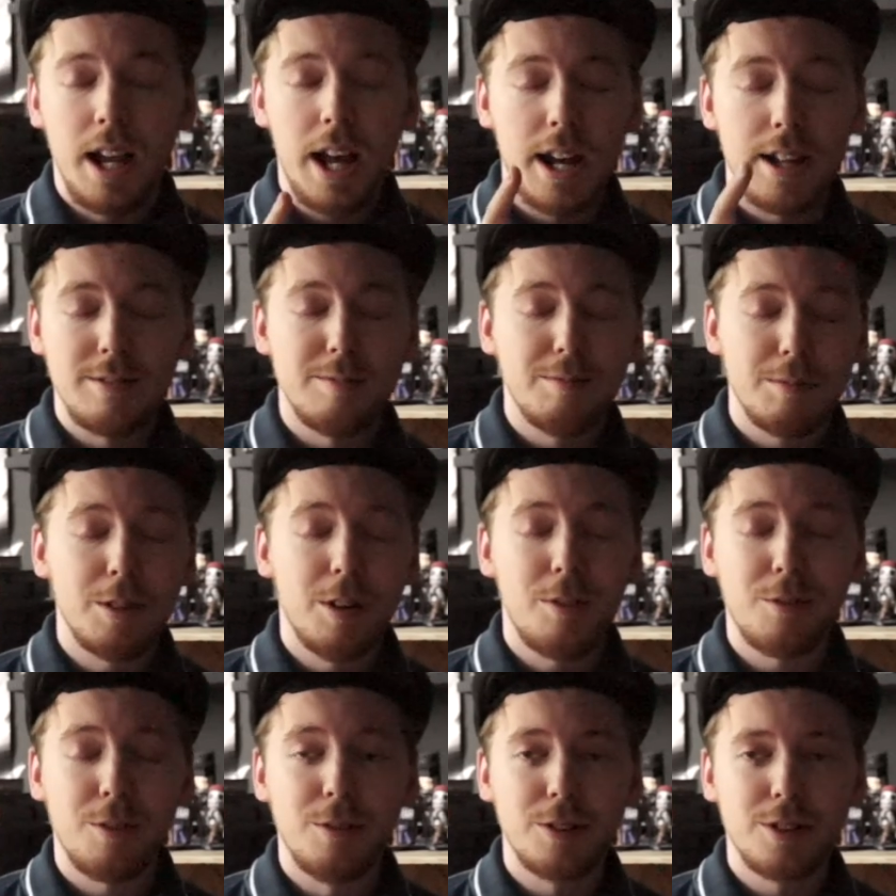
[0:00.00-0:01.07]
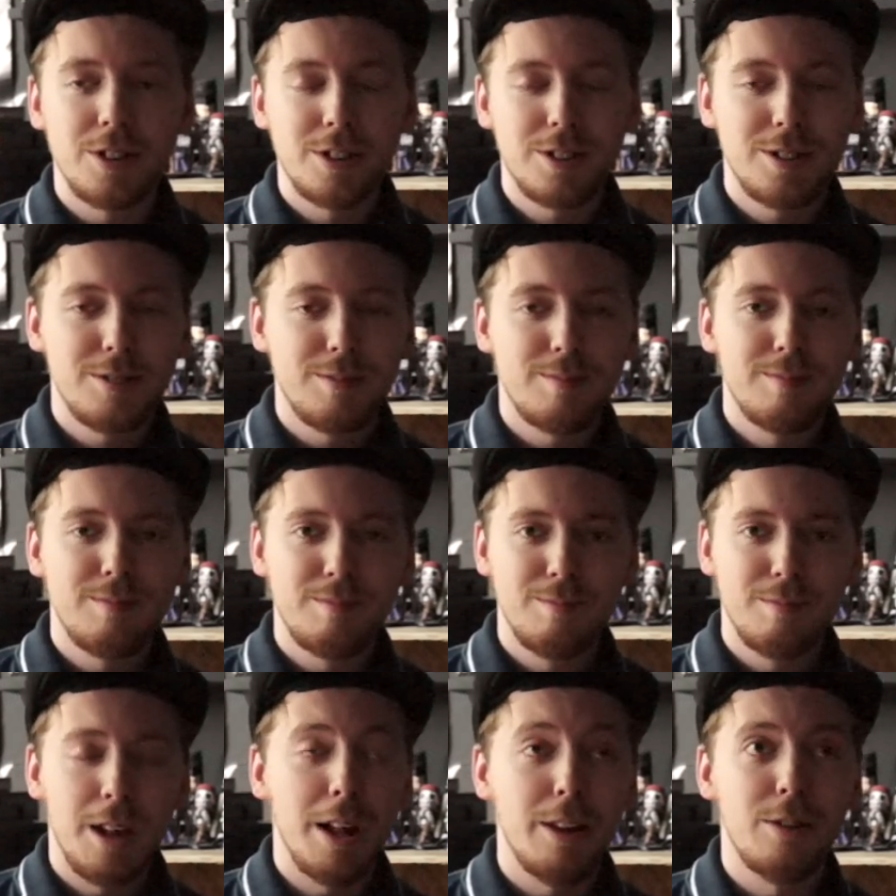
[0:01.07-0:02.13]
And of course,
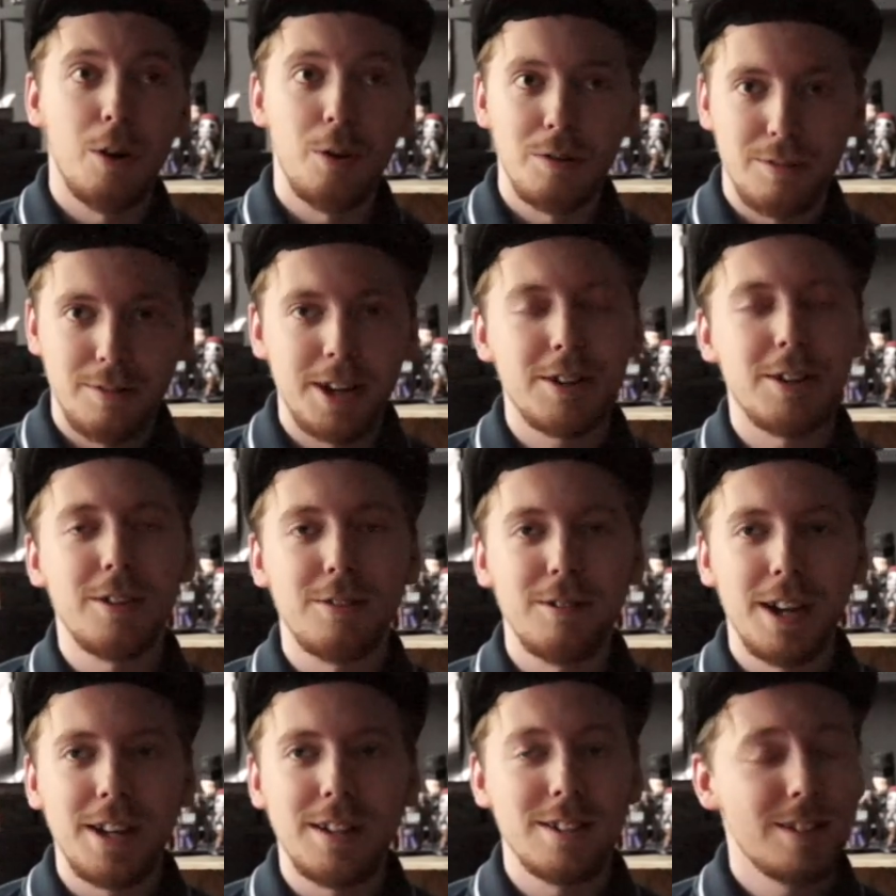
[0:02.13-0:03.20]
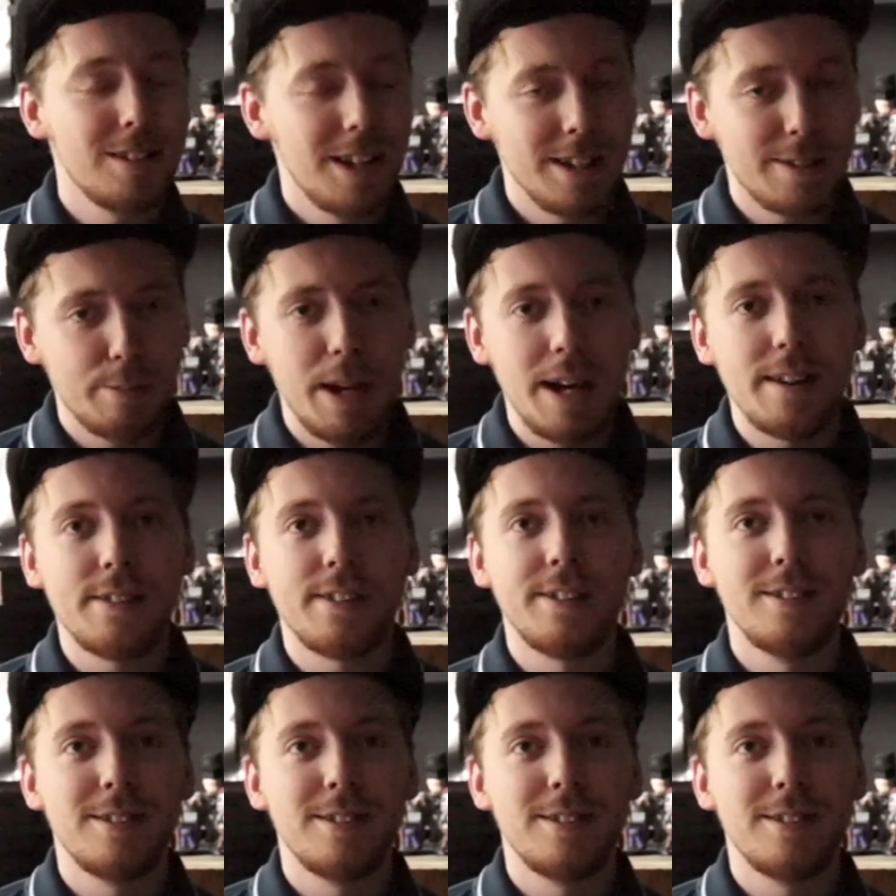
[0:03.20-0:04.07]
don't drink underage, that's bad.